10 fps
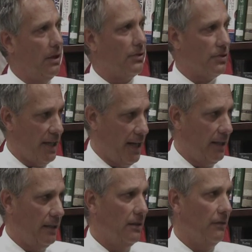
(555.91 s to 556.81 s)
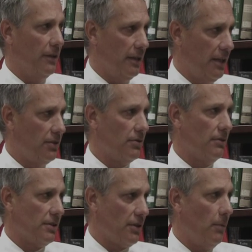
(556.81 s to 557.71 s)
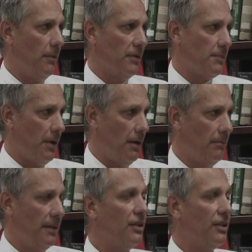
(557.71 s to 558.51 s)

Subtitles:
understanding of the nature and scope of this problem.